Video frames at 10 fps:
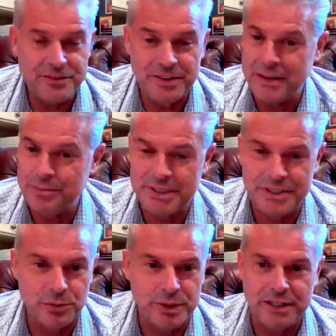very
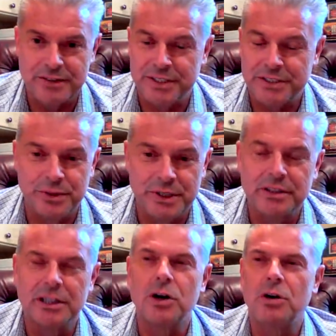busy week this
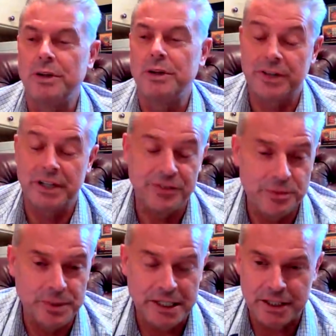week, long week for
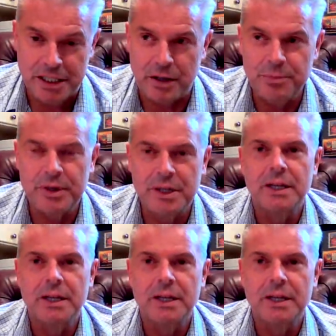everybody at the club.